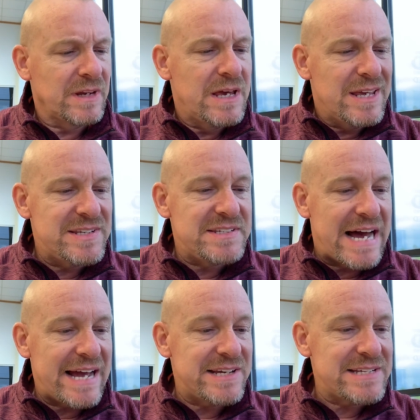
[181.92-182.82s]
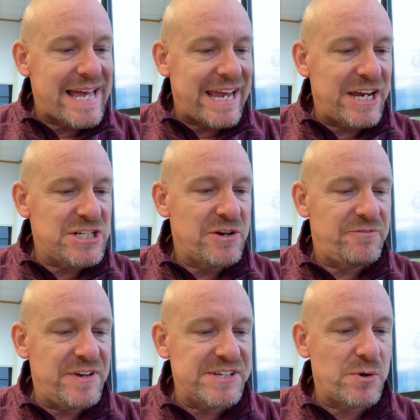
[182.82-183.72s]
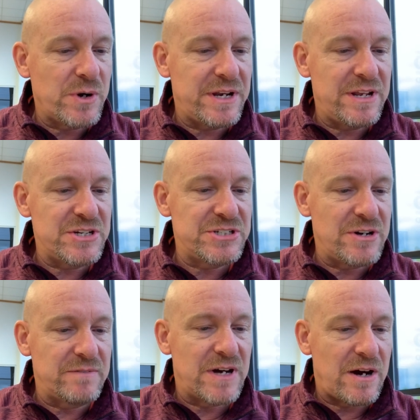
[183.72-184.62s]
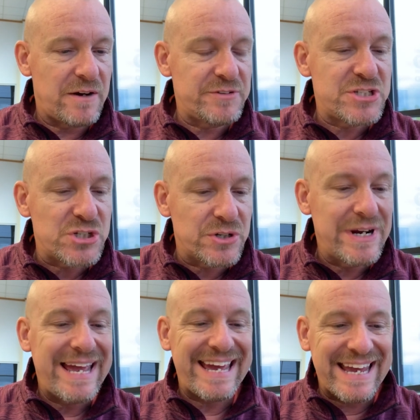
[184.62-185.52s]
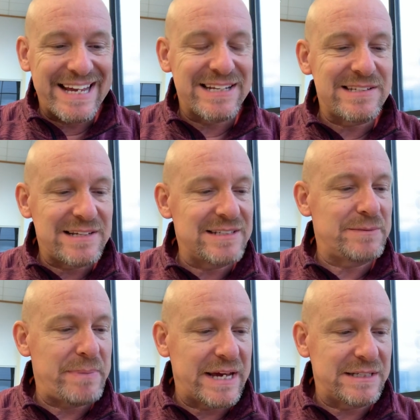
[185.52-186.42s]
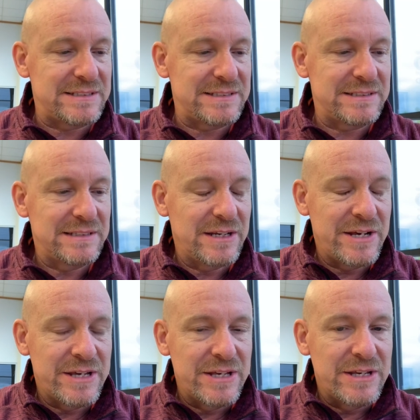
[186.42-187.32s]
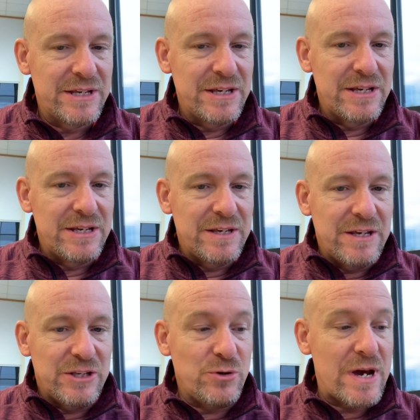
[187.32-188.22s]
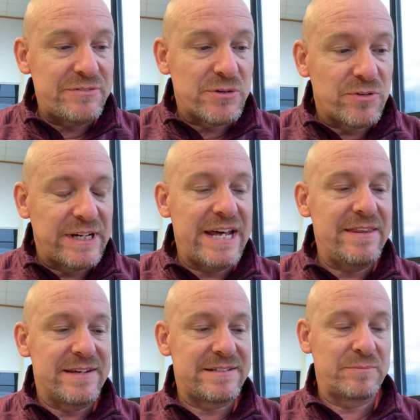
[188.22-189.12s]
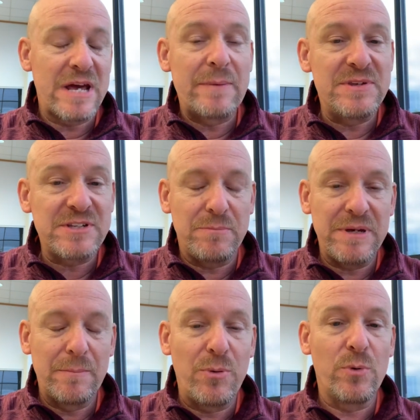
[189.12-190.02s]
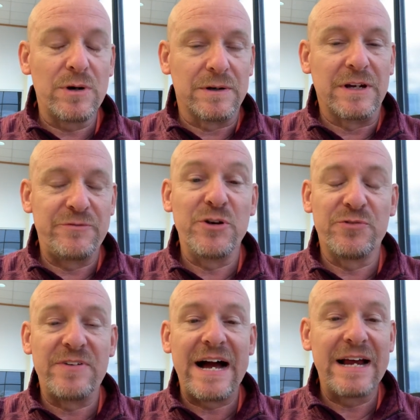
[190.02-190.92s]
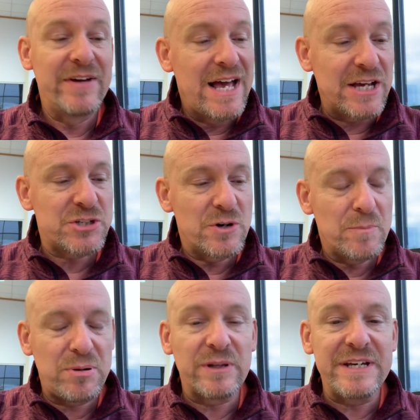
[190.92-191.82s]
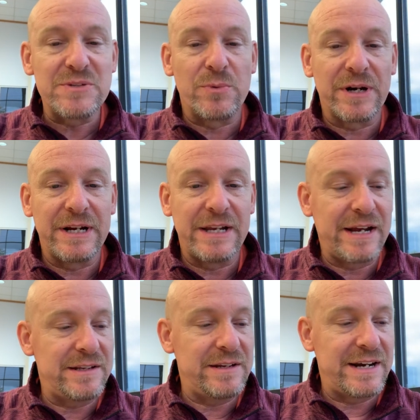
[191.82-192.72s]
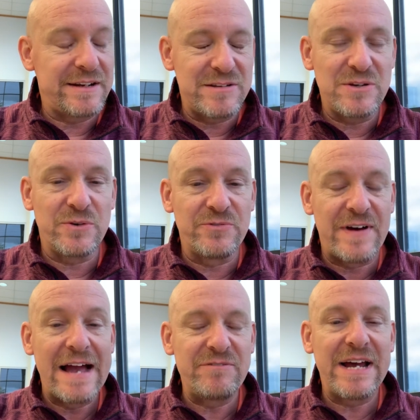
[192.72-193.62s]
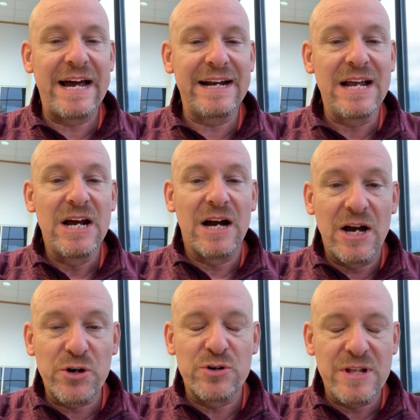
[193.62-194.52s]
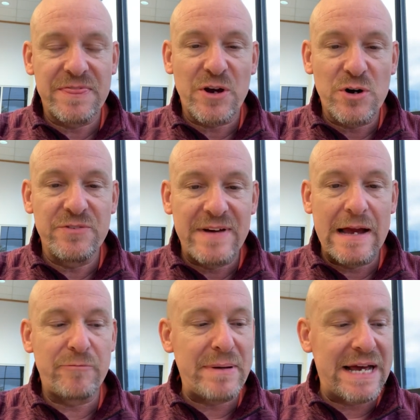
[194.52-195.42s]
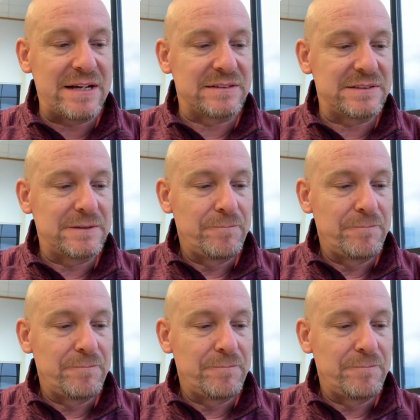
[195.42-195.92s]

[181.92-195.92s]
Size, age, physical condition of the officer and suspects. You have to relay this. Sometimes this can be important. If you're I started police work in 1992, 5'9", 135 pounds.